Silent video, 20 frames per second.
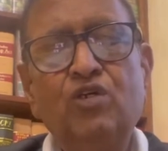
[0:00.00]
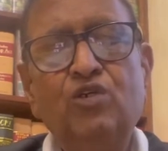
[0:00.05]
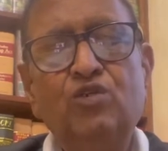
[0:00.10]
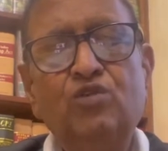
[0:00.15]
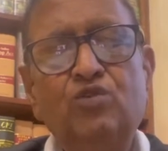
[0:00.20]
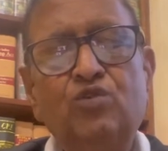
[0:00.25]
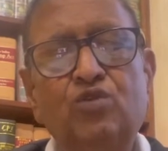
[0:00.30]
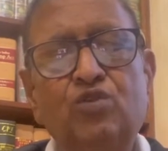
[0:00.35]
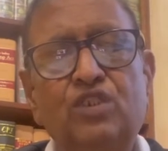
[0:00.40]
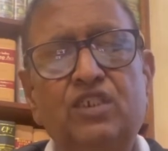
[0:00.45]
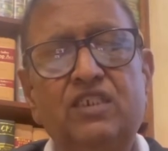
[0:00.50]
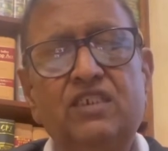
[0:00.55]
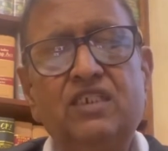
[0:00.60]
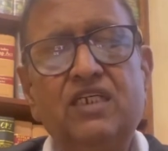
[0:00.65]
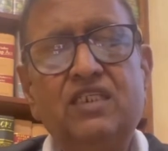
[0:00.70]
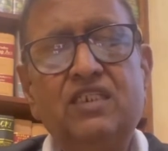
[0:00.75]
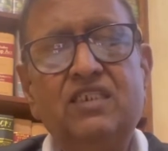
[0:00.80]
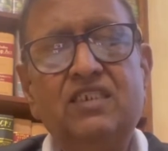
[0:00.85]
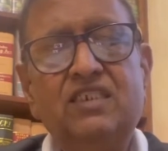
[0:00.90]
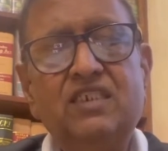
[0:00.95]
So these are
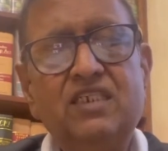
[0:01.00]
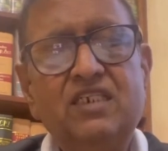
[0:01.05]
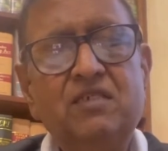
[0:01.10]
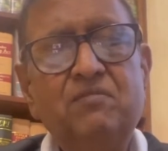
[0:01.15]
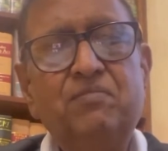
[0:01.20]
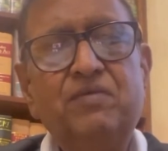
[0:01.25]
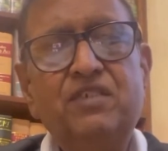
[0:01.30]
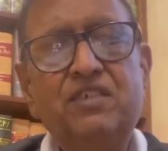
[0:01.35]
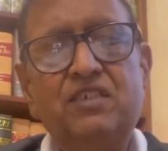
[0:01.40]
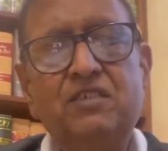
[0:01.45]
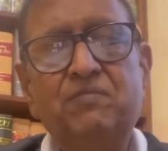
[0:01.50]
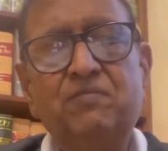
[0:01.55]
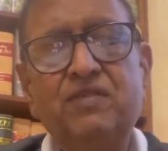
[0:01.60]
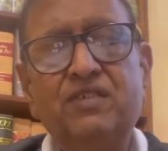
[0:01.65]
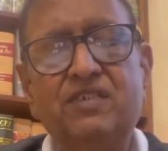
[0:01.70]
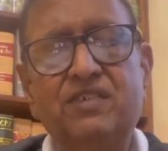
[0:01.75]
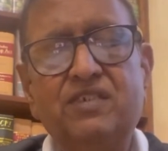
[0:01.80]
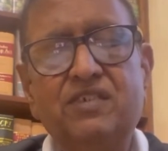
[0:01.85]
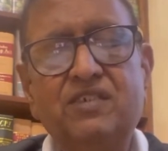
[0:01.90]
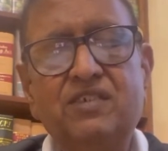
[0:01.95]
the general
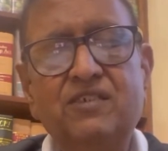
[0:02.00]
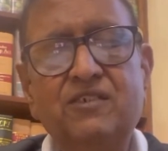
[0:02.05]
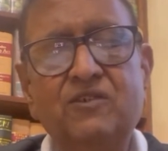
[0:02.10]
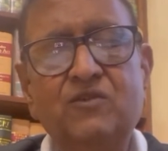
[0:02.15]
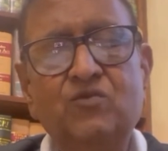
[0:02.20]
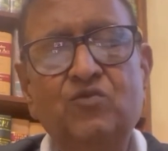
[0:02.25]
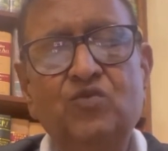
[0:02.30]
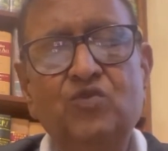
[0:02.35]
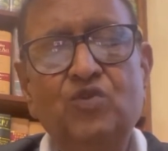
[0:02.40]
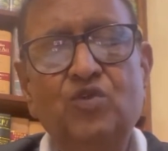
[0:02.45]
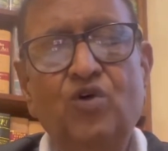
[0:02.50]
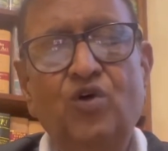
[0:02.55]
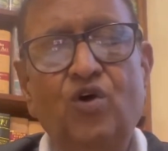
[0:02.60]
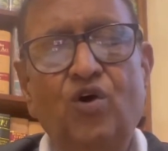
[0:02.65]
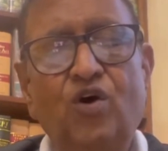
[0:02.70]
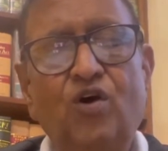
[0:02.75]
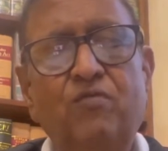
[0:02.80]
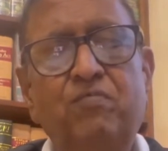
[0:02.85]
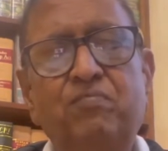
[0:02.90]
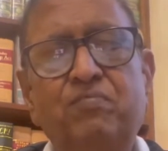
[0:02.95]
principles
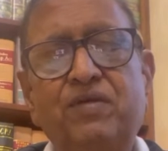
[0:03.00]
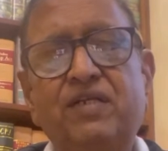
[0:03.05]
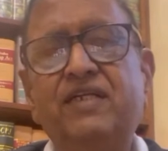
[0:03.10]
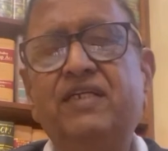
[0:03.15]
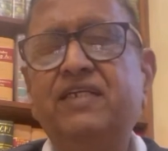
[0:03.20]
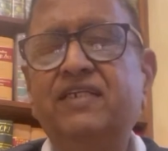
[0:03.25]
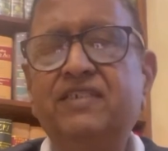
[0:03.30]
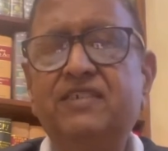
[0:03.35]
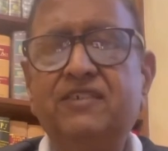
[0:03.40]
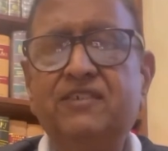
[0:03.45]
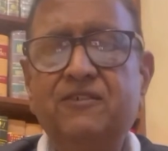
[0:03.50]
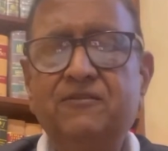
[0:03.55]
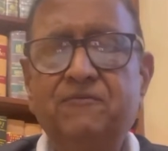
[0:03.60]
of pleadings.